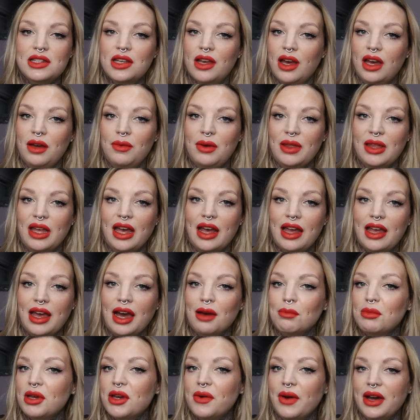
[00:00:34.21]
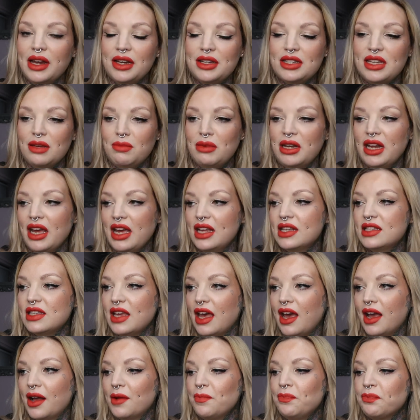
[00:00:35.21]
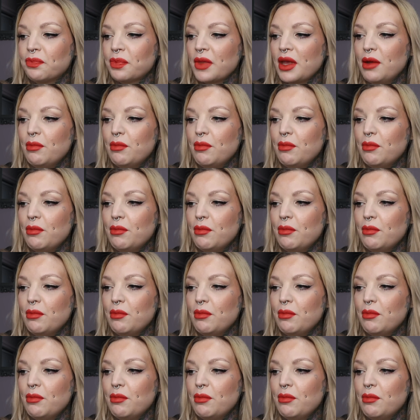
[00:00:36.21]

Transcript: to go with it, can be quite intimidating,